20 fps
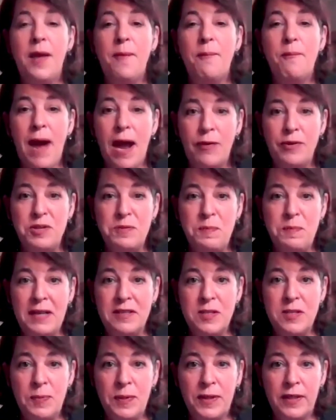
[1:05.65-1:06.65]
My
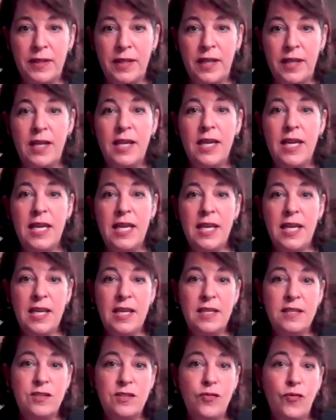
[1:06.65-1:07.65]
responsibility
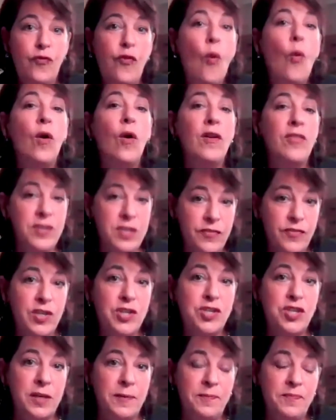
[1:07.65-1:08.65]
is for the
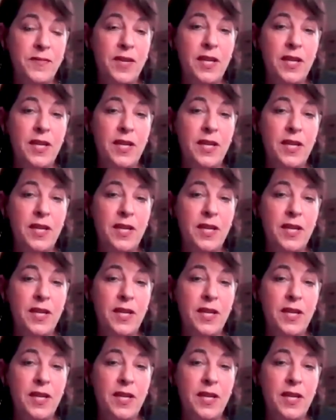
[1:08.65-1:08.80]
division,